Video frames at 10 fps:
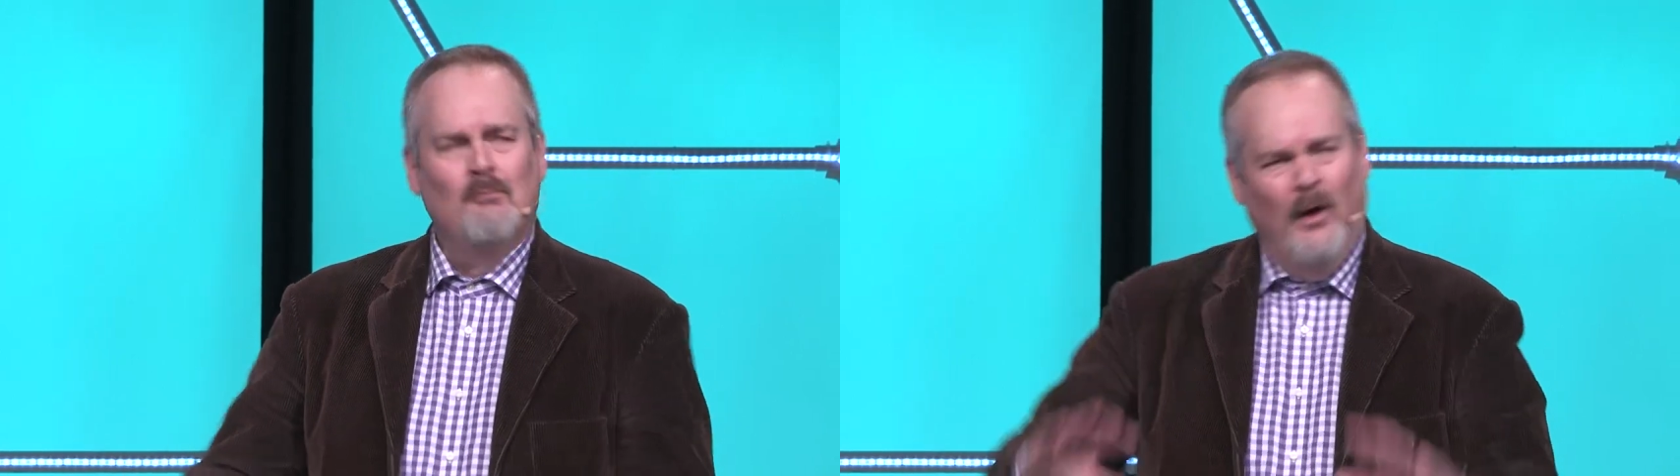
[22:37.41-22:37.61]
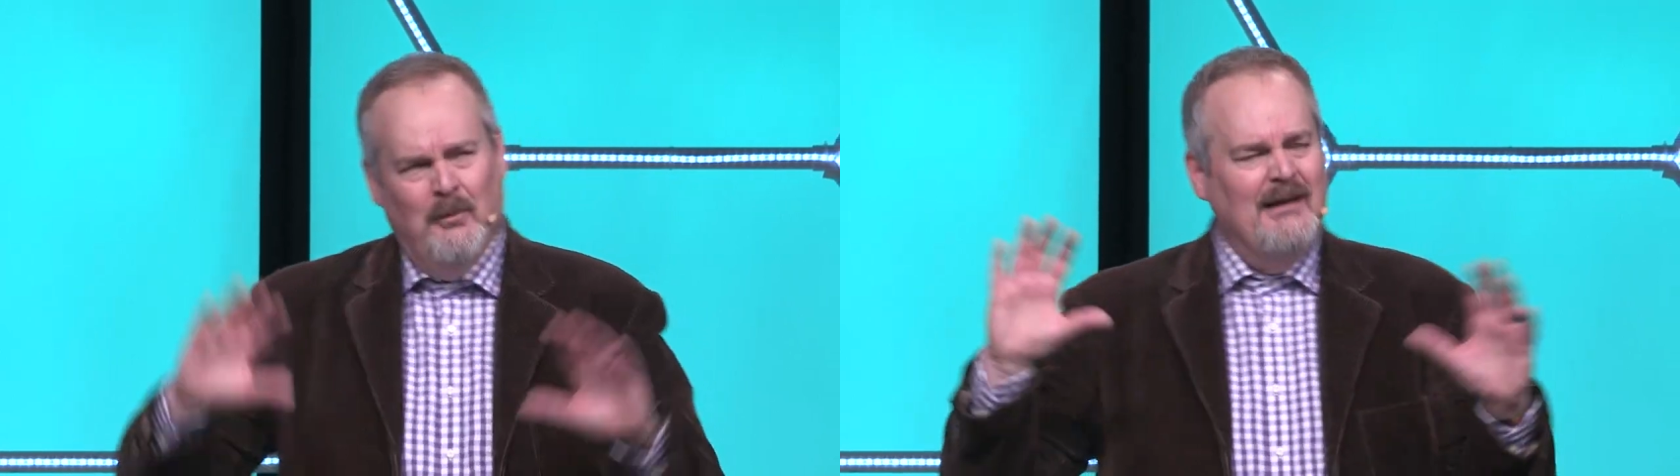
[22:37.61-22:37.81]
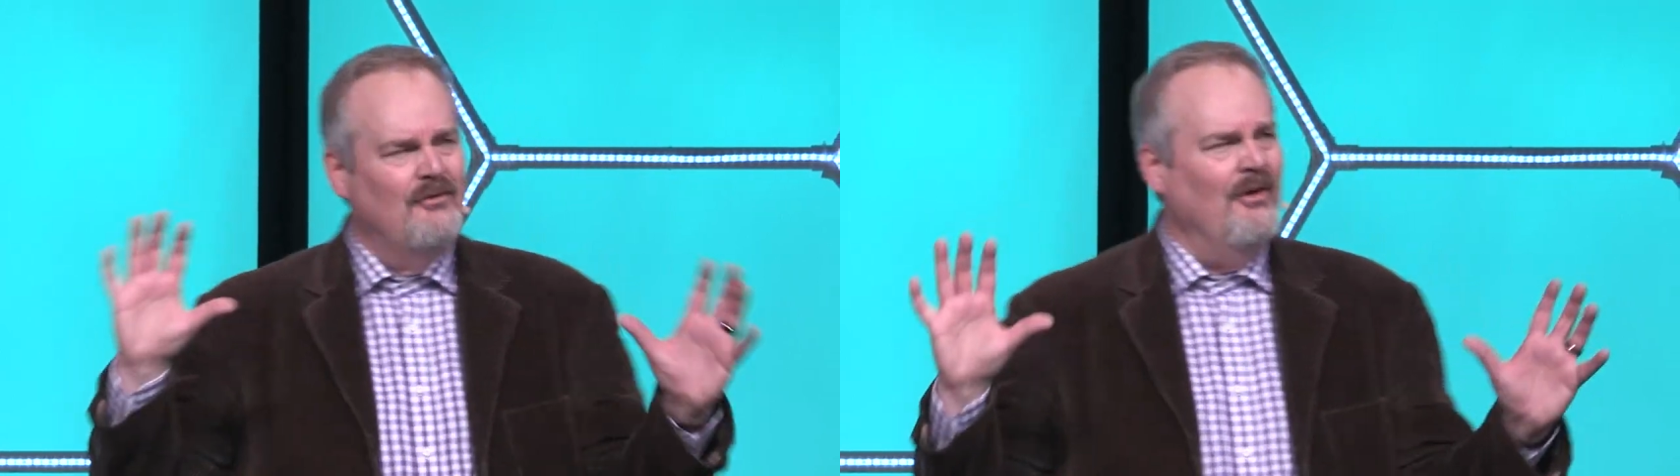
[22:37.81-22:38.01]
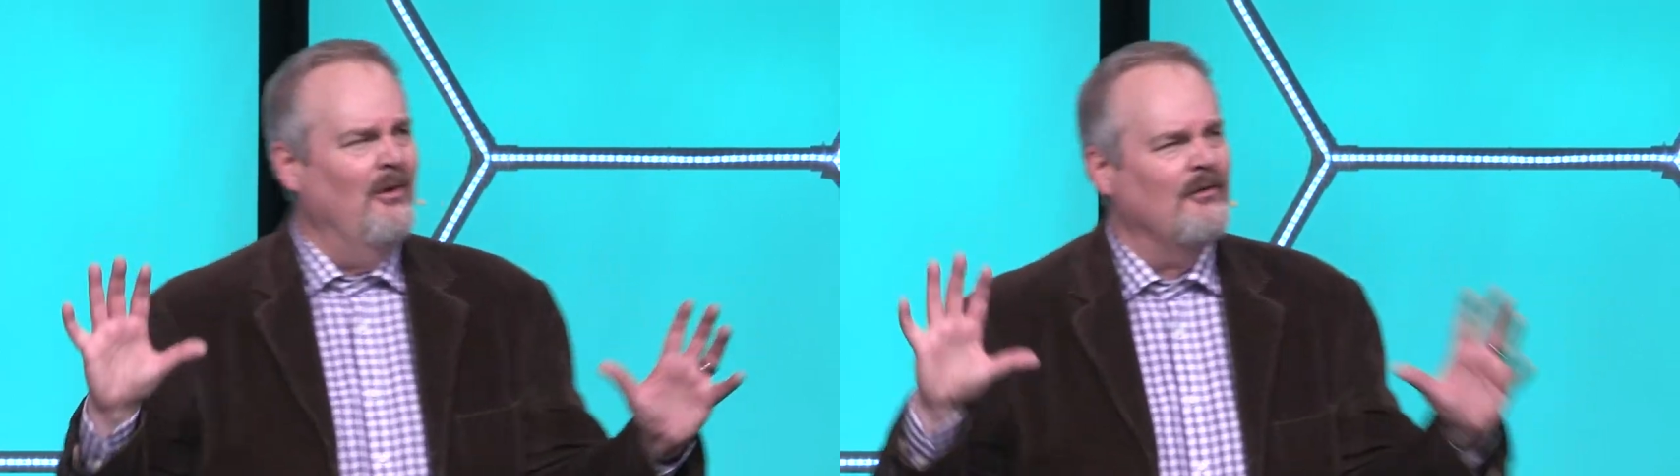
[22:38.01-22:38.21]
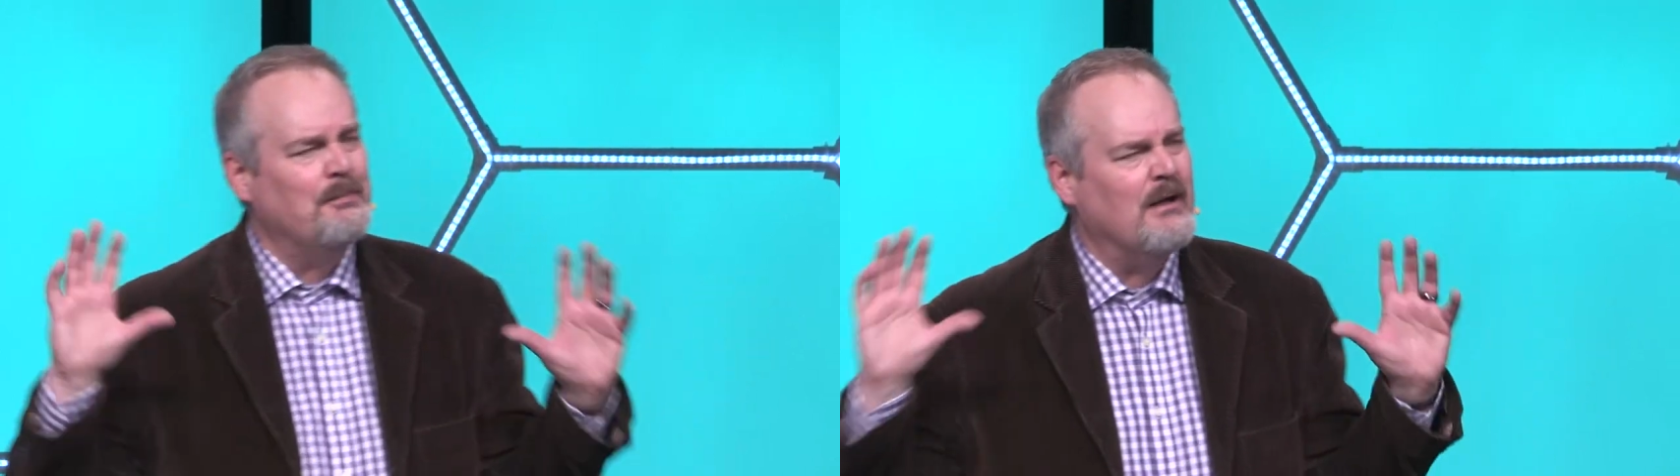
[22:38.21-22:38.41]
And what we
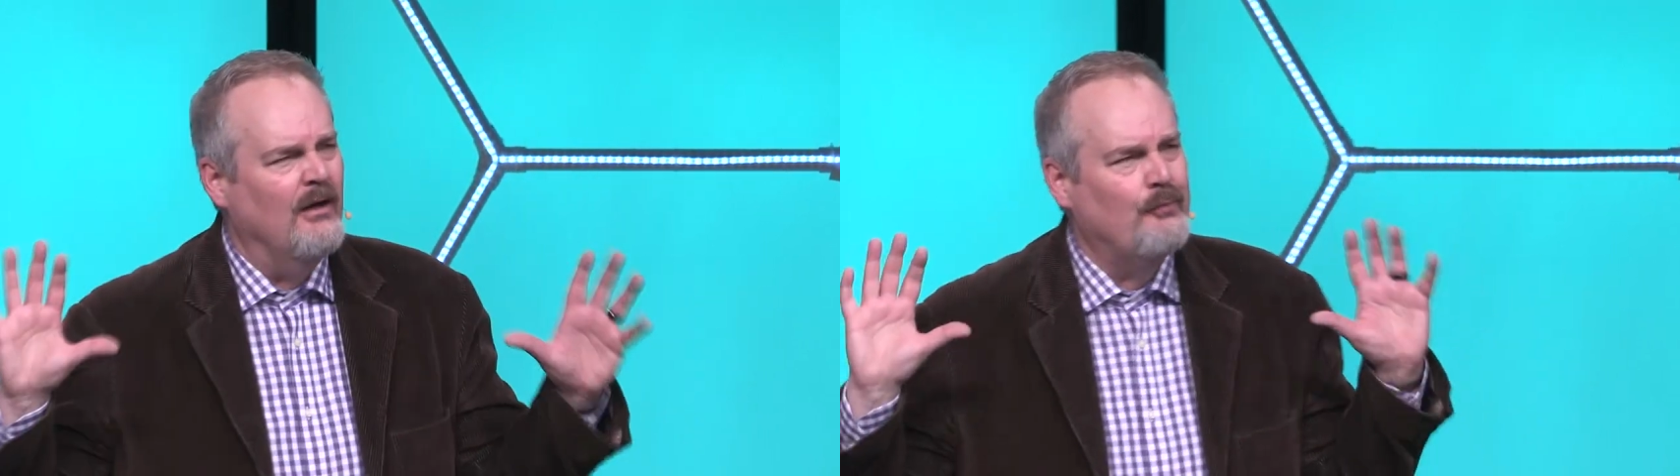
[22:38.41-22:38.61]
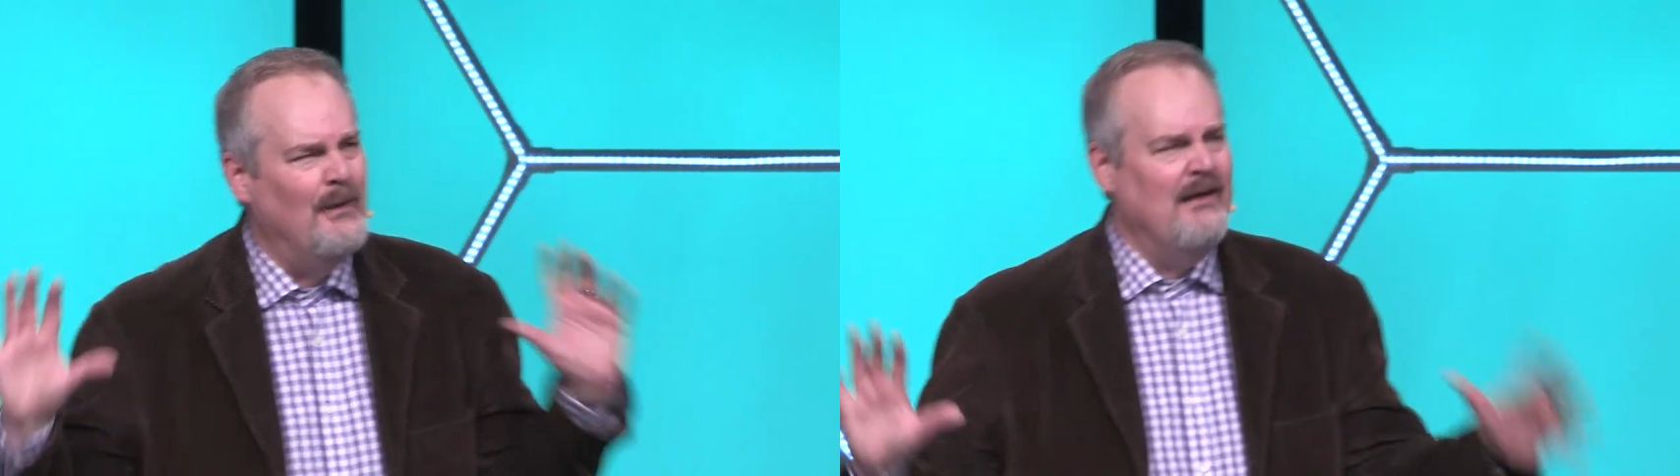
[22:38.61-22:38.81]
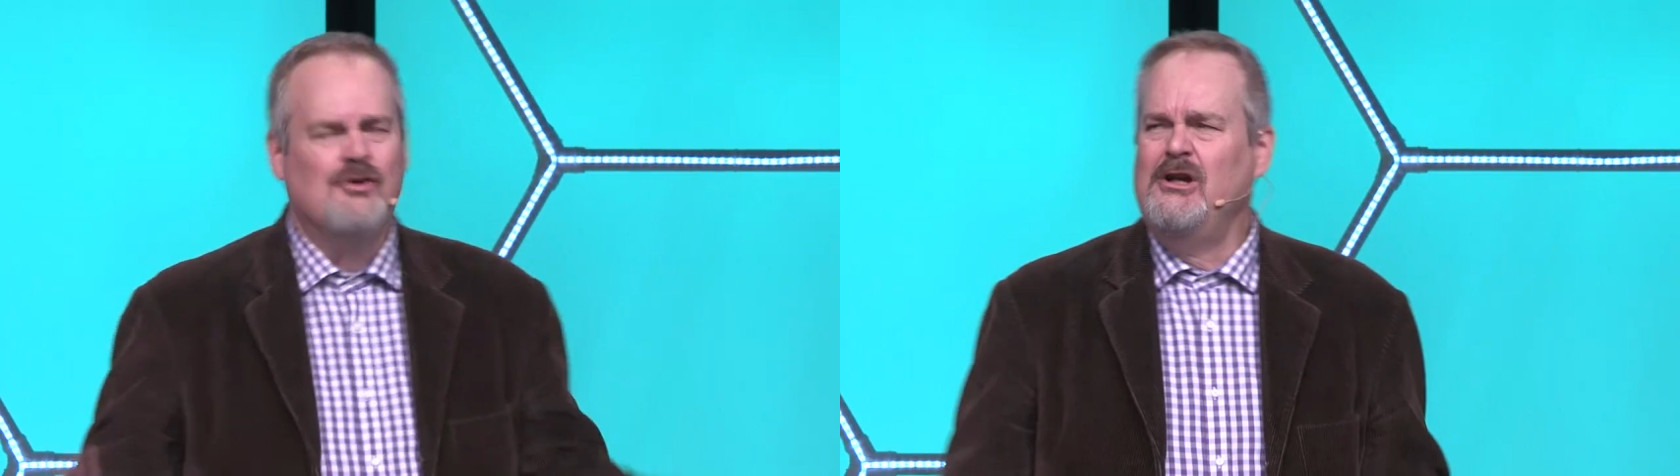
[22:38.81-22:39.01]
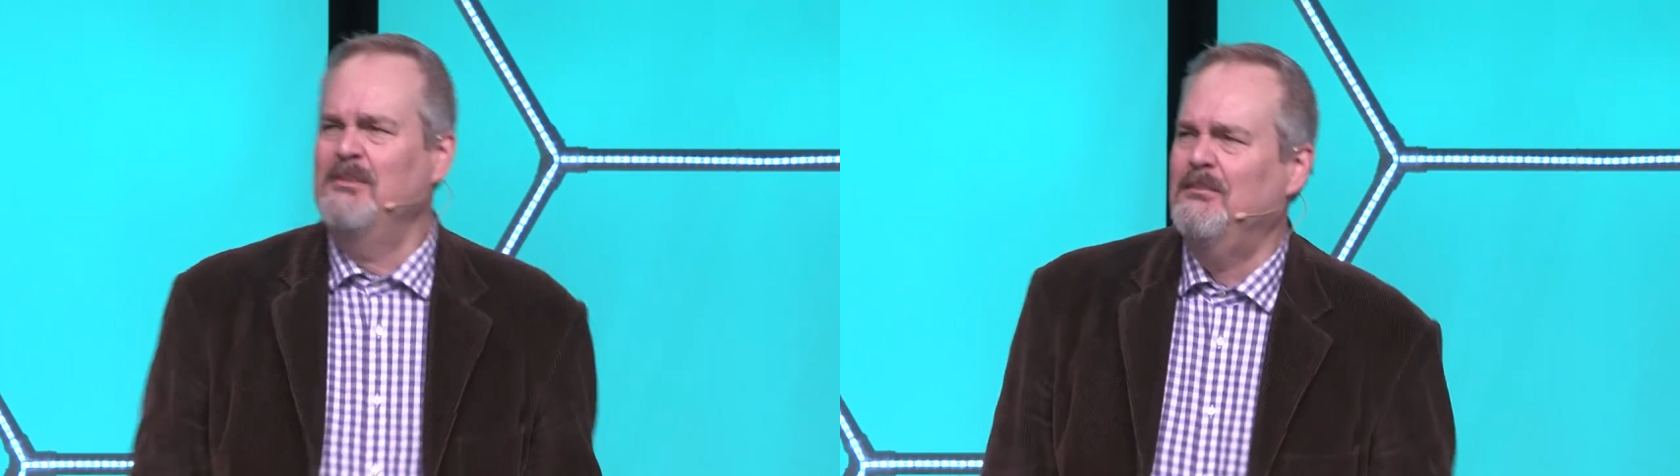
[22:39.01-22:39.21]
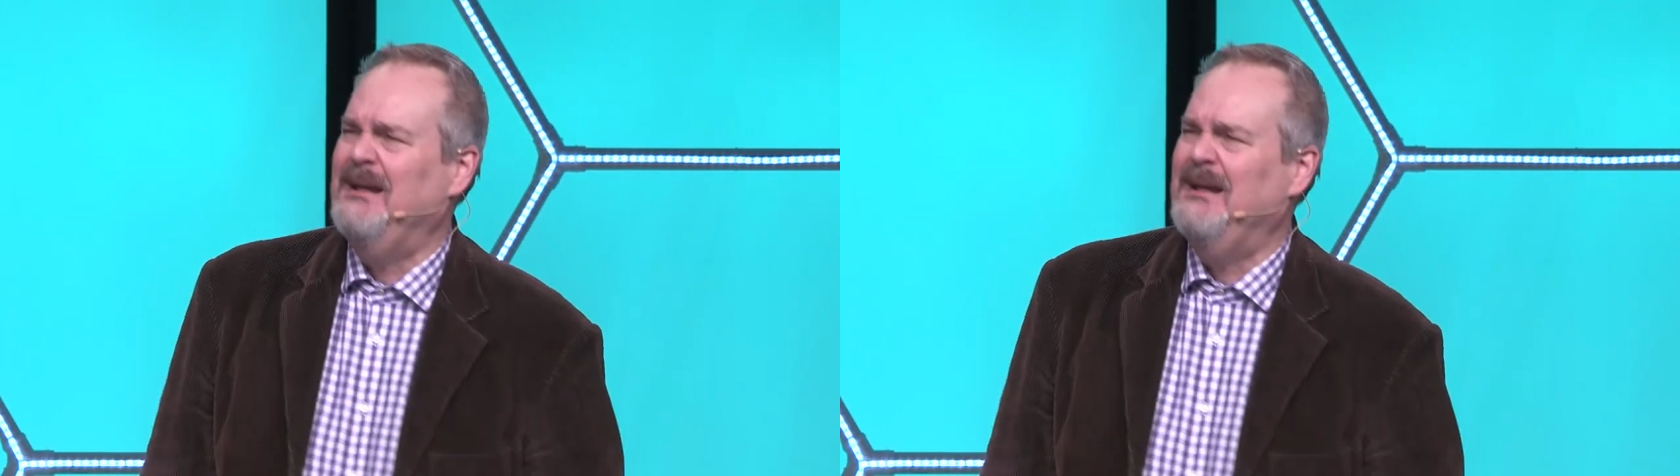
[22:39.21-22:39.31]
do is, because we as human